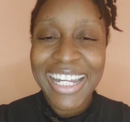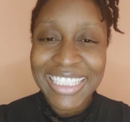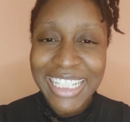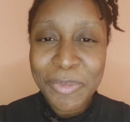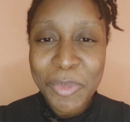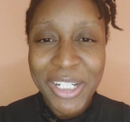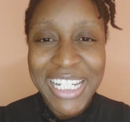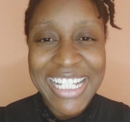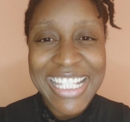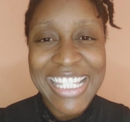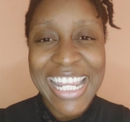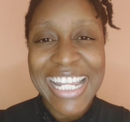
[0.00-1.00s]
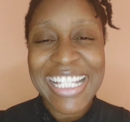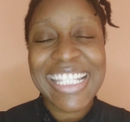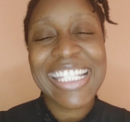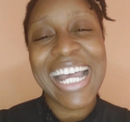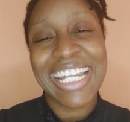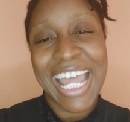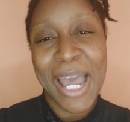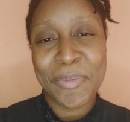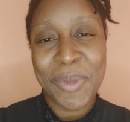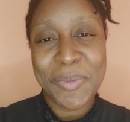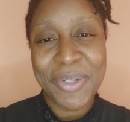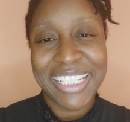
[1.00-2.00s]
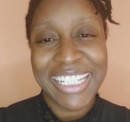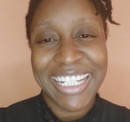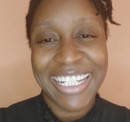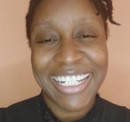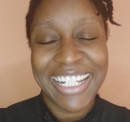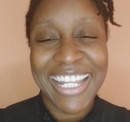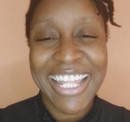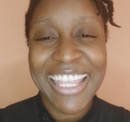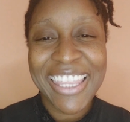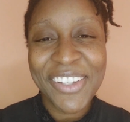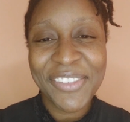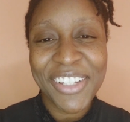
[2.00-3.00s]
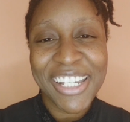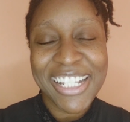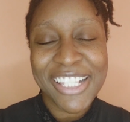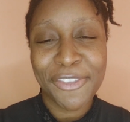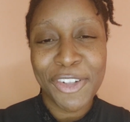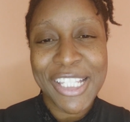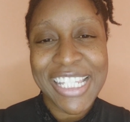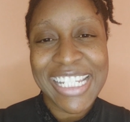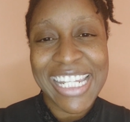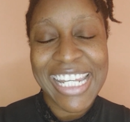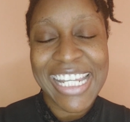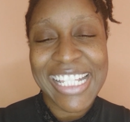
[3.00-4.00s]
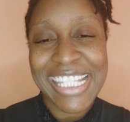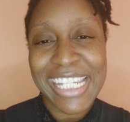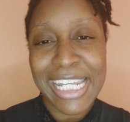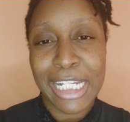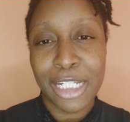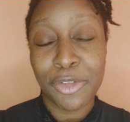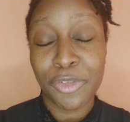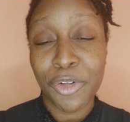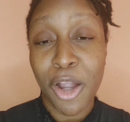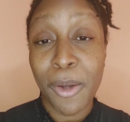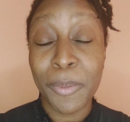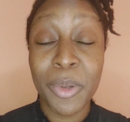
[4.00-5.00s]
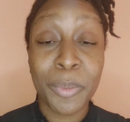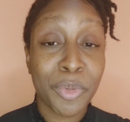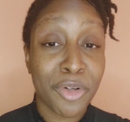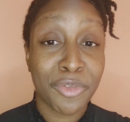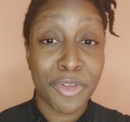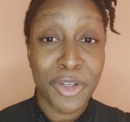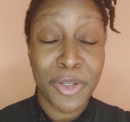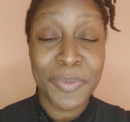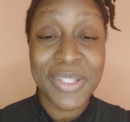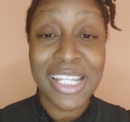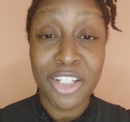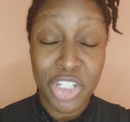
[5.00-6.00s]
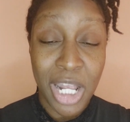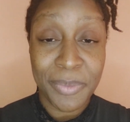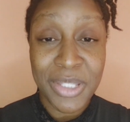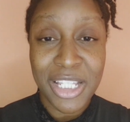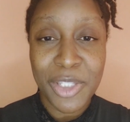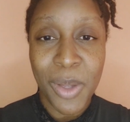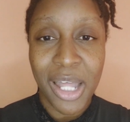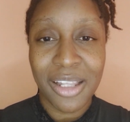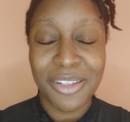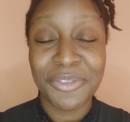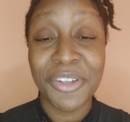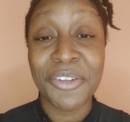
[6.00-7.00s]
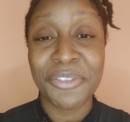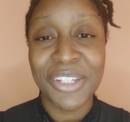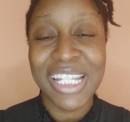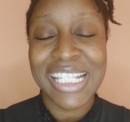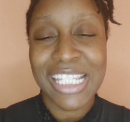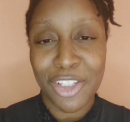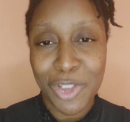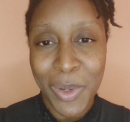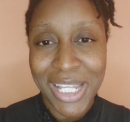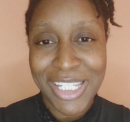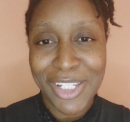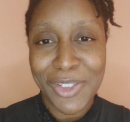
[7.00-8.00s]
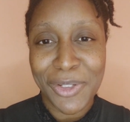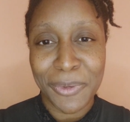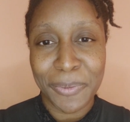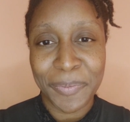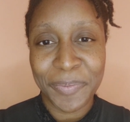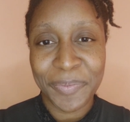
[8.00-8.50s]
Good morning, saints, and happy Monday. The verse for today is taken from Proverbs chapter 12, verse 22.